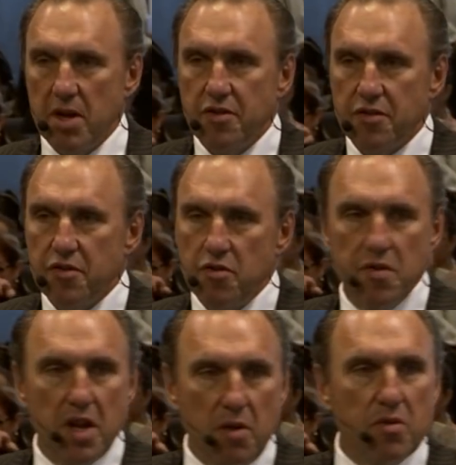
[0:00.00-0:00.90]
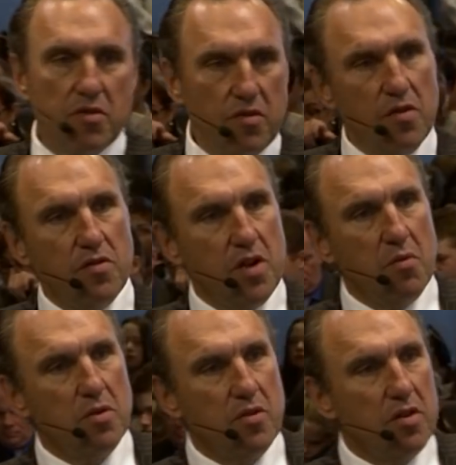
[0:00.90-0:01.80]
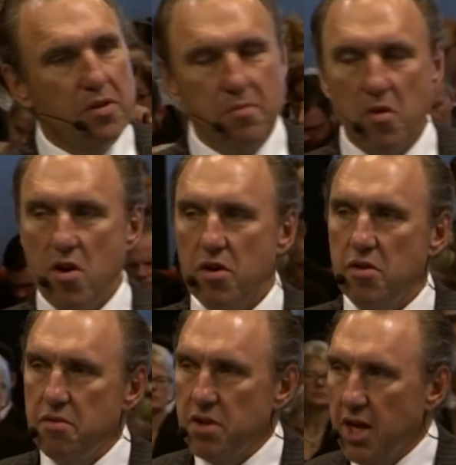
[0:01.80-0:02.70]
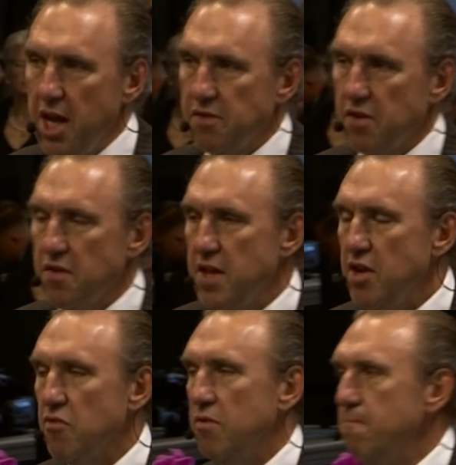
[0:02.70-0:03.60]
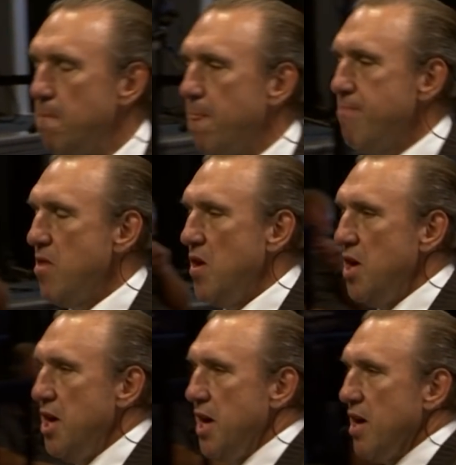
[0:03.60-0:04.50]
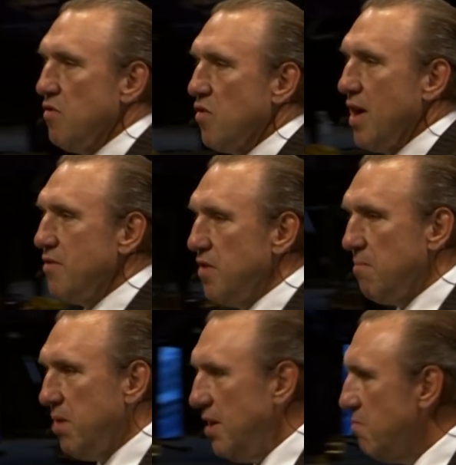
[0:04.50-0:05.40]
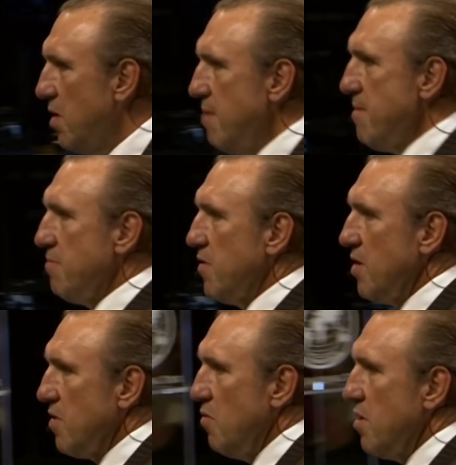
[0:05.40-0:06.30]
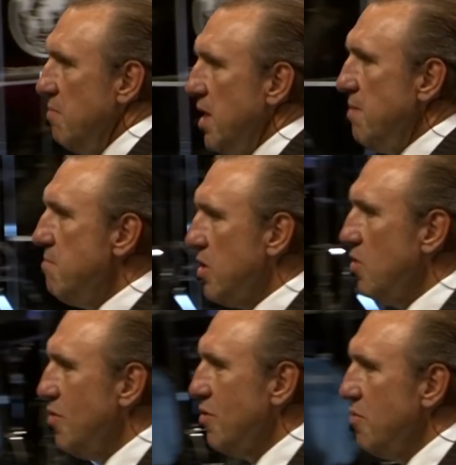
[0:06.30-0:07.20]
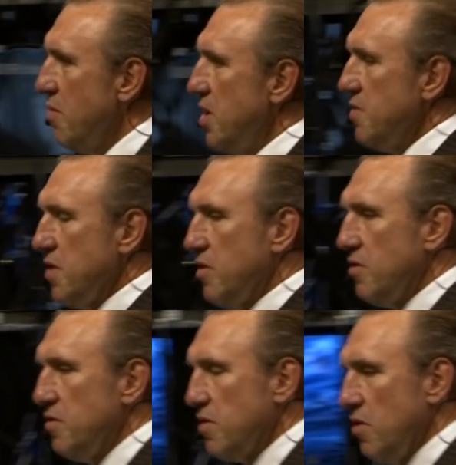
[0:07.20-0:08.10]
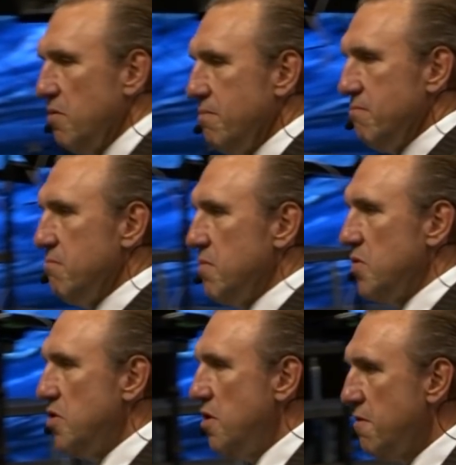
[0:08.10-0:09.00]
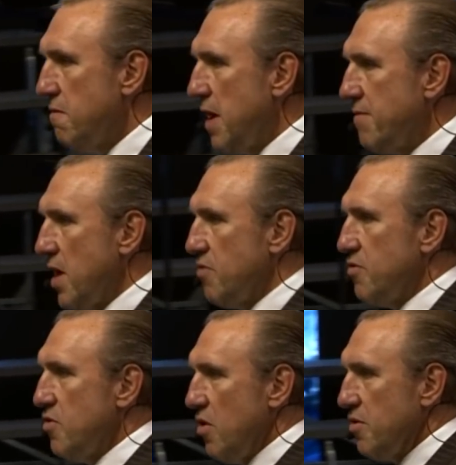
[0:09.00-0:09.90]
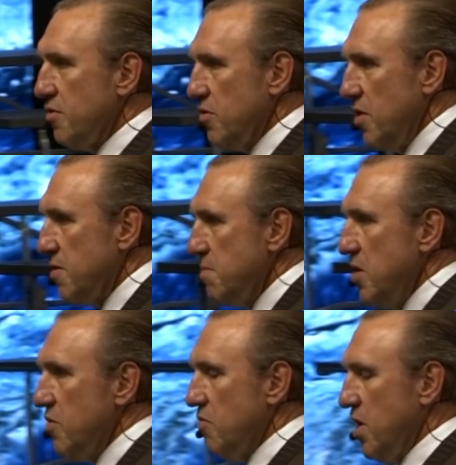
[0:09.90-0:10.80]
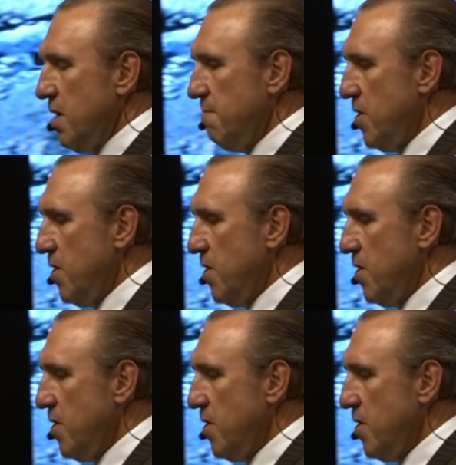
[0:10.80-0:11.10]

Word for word: I just knew that he was associated with Dr. Morocco and King's Cathedral. And so I said, please bring him upstairs. I want to meet him. But the Lord already said to sow, you know, $5,000 to his ministry.